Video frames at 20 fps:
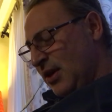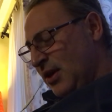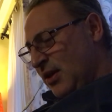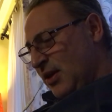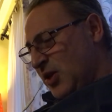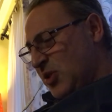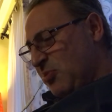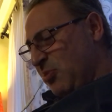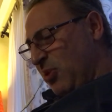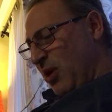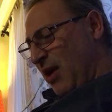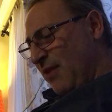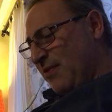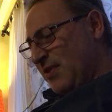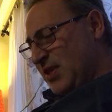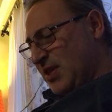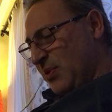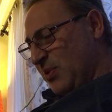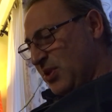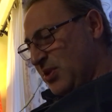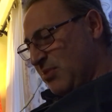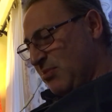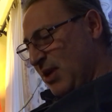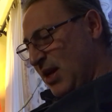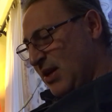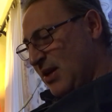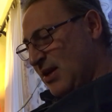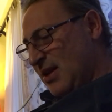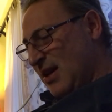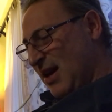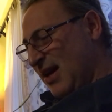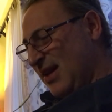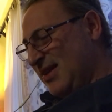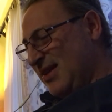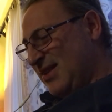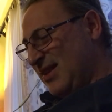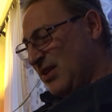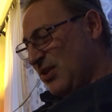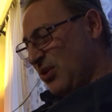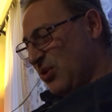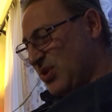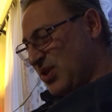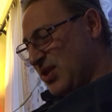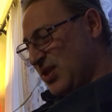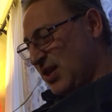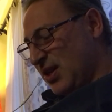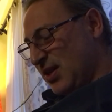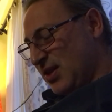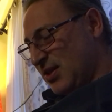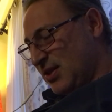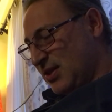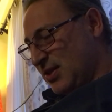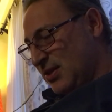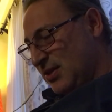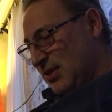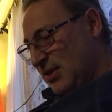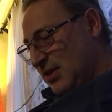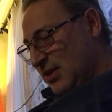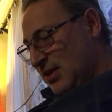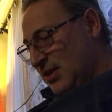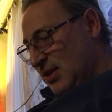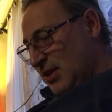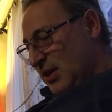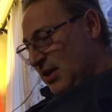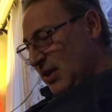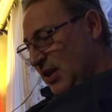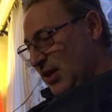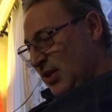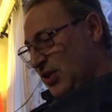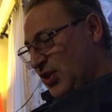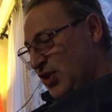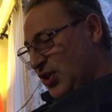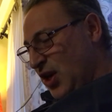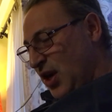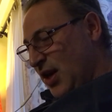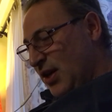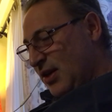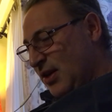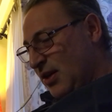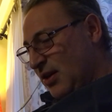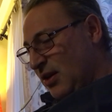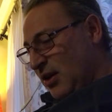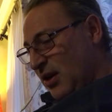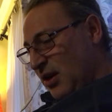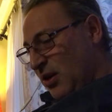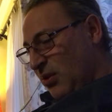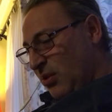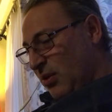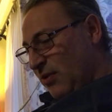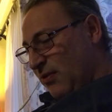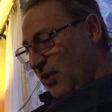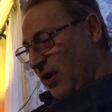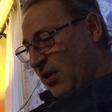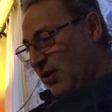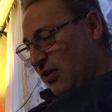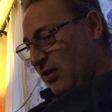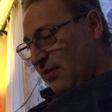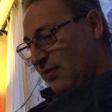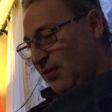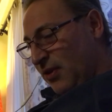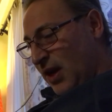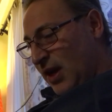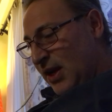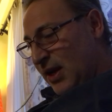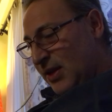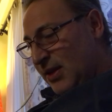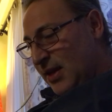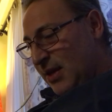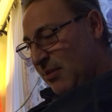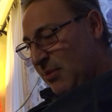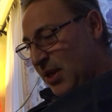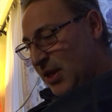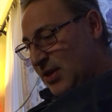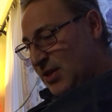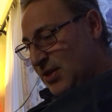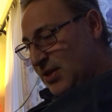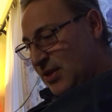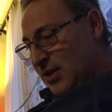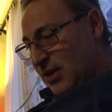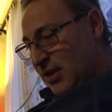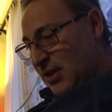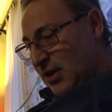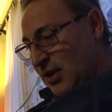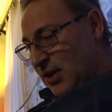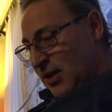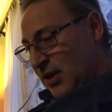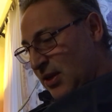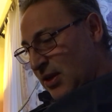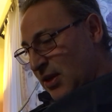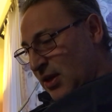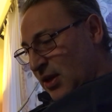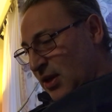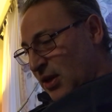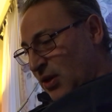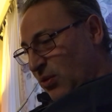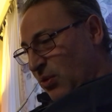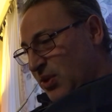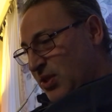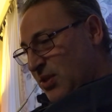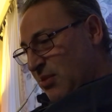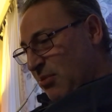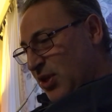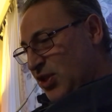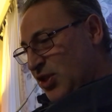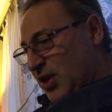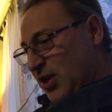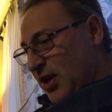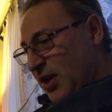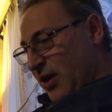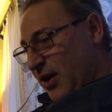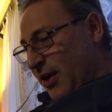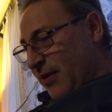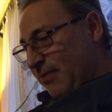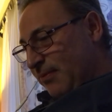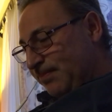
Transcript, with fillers: This prophecy was made in 1906 in China, where Father Freina Demetz was a missionary.